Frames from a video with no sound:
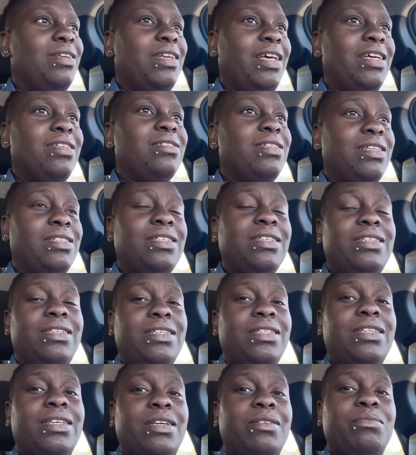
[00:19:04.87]
That's a
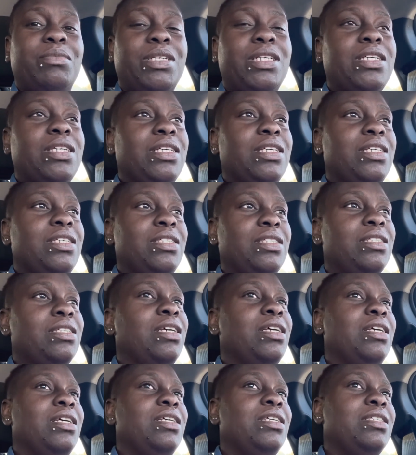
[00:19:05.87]
good thing because
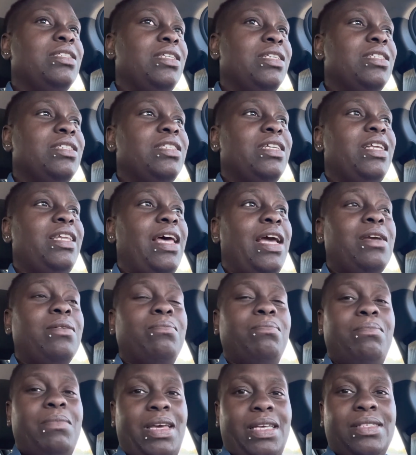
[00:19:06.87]
since they like
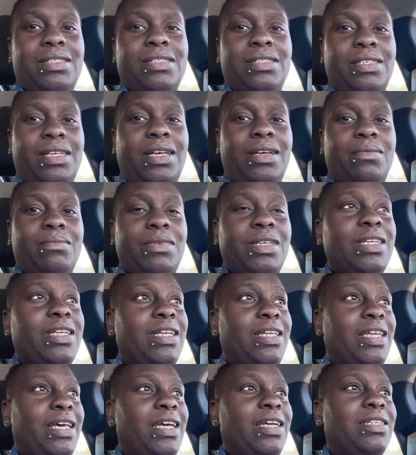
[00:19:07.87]
messing up, then
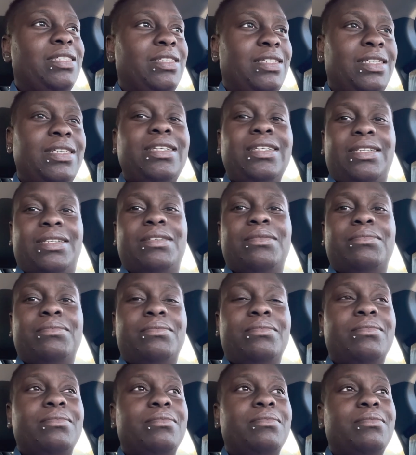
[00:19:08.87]
they like to clean up.
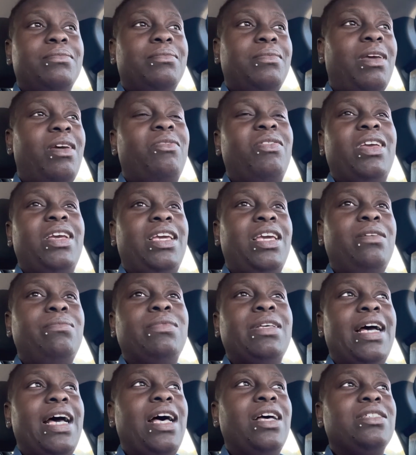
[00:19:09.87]
If they keep
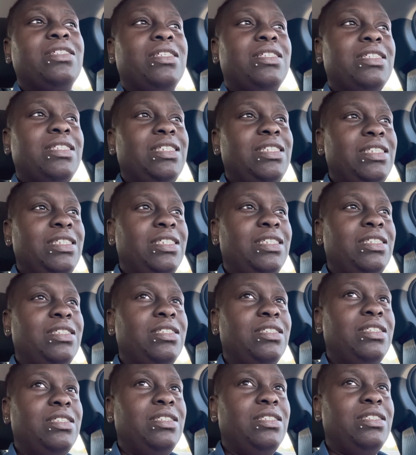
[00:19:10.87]
the house clean
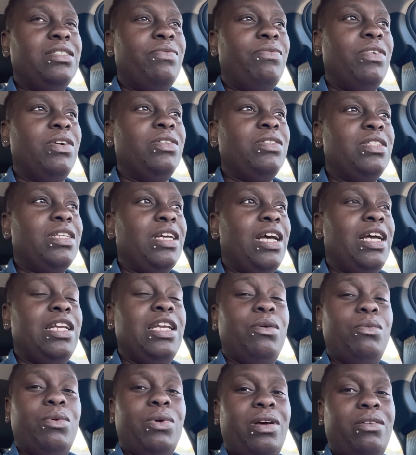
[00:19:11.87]
the first time,
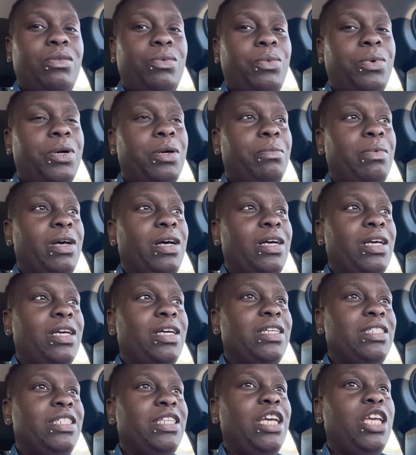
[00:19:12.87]
they won't have to worry about
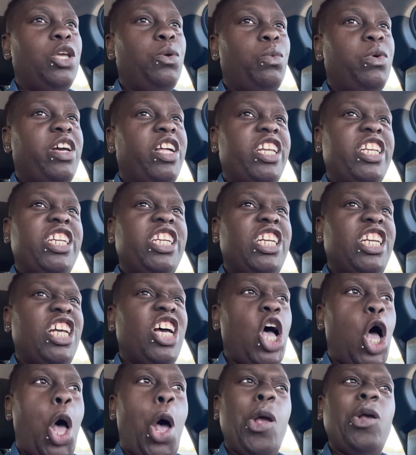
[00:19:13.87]
continuing cleaning it
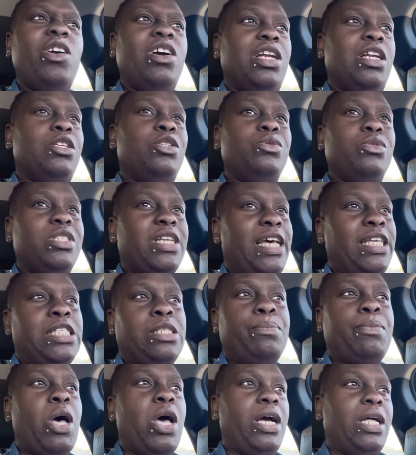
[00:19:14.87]
up. All you got to do is like
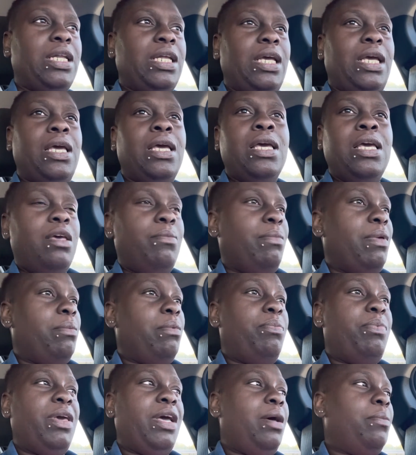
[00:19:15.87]
spot clean.
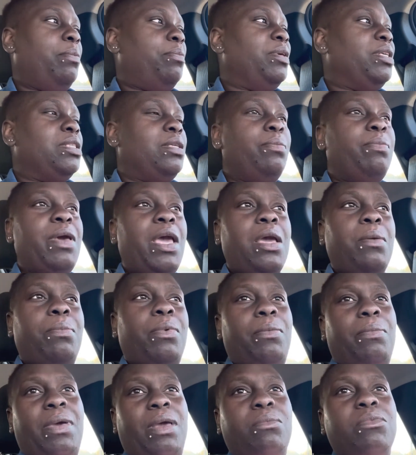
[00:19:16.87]
Maybe pick up a piece of
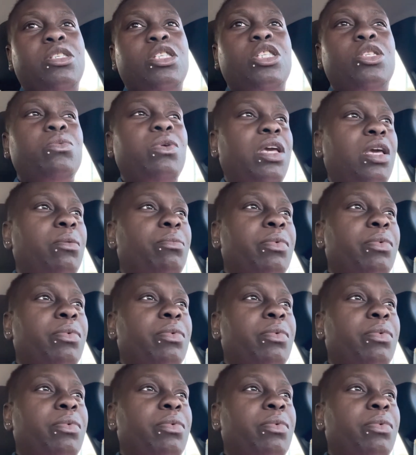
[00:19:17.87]
paper. Maybe sweep.